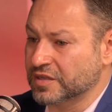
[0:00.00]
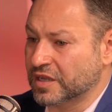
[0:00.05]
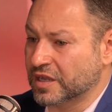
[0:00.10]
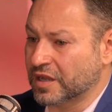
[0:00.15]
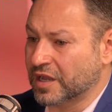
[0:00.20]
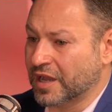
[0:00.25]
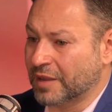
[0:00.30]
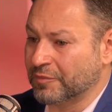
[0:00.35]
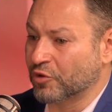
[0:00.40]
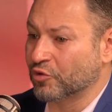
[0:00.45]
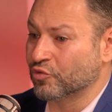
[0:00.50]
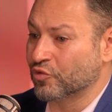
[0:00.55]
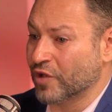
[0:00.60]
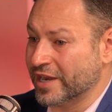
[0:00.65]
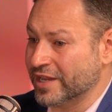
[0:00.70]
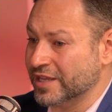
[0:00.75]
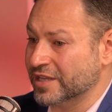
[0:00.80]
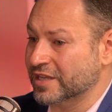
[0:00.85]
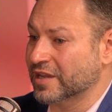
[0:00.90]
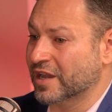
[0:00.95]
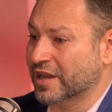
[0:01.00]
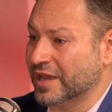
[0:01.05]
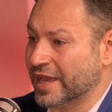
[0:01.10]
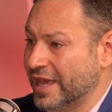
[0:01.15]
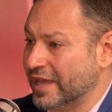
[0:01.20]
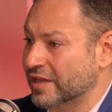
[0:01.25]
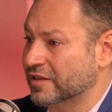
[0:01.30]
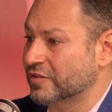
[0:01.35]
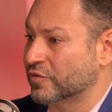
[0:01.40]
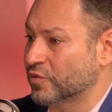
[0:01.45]
I'm already
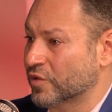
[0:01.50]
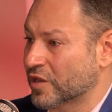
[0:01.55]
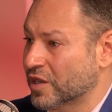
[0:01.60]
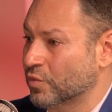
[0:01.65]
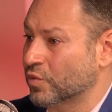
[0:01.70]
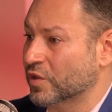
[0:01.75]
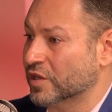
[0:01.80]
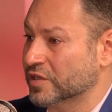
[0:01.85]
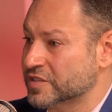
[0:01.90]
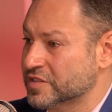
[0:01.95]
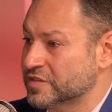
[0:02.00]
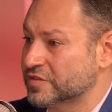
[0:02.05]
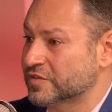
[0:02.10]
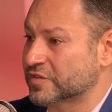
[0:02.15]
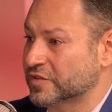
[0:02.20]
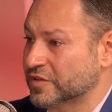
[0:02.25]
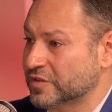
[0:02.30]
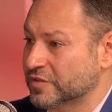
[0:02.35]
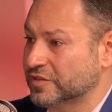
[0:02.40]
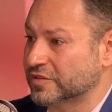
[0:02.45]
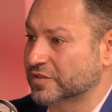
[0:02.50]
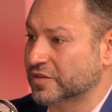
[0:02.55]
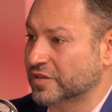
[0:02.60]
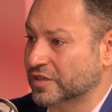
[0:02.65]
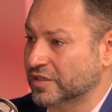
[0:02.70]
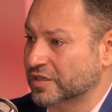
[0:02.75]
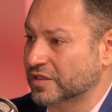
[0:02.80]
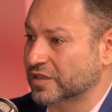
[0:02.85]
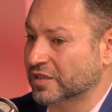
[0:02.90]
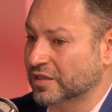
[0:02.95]
ahead of where I was for
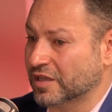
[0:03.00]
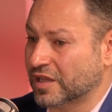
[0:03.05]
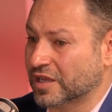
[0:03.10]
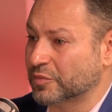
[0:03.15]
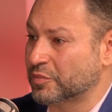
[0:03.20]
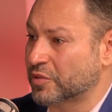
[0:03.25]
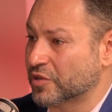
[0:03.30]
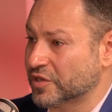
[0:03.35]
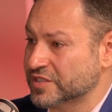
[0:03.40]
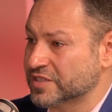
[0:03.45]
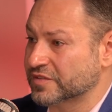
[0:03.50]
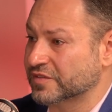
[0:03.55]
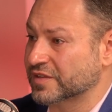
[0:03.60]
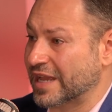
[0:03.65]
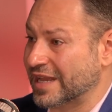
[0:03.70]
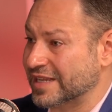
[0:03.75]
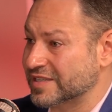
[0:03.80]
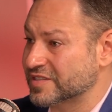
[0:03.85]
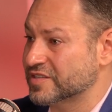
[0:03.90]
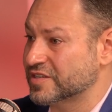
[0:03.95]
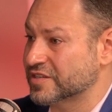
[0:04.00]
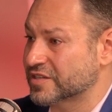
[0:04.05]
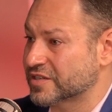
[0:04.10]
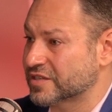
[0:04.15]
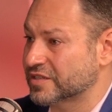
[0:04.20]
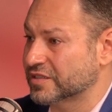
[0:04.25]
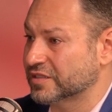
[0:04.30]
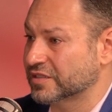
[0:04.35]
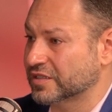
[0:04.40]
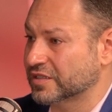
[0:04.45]
a lot of parts of last year.